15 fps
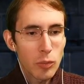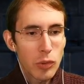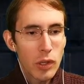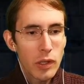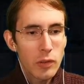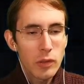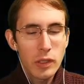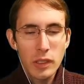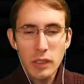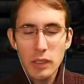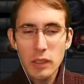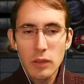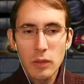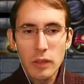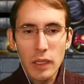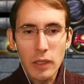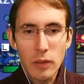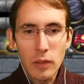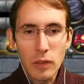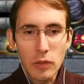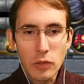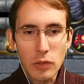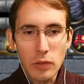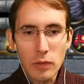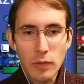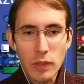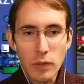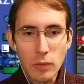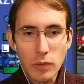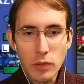They're probably going to kill that archer
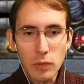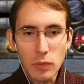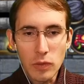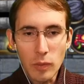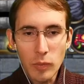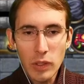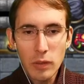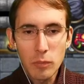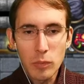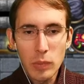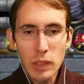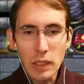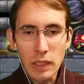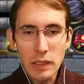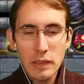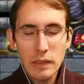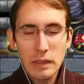if I don't do something, but